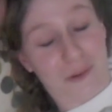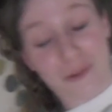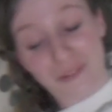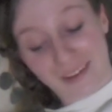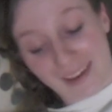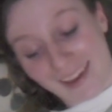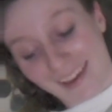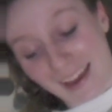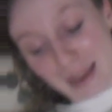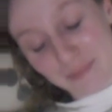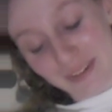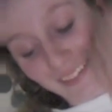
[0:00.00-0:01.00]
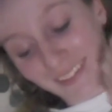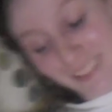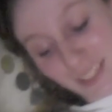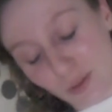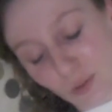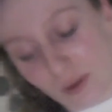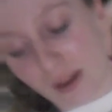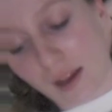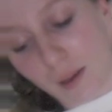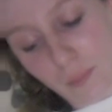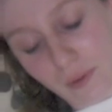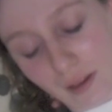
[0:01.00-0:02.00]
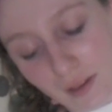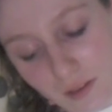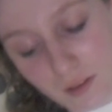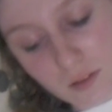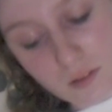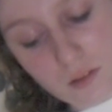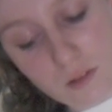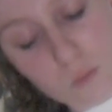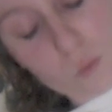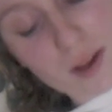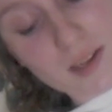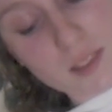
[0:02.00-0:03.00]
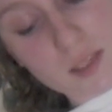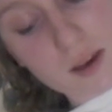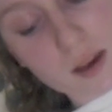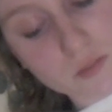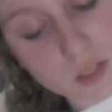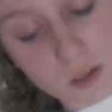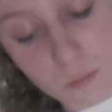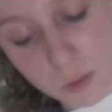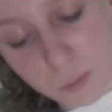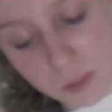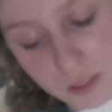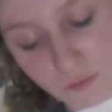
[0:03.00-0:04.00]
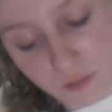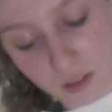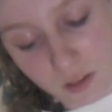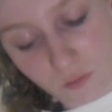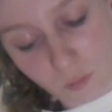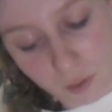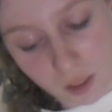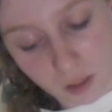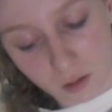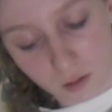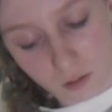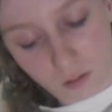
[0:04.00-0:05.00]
Okay, I mean, so do I, but why does it have to come specifically from here?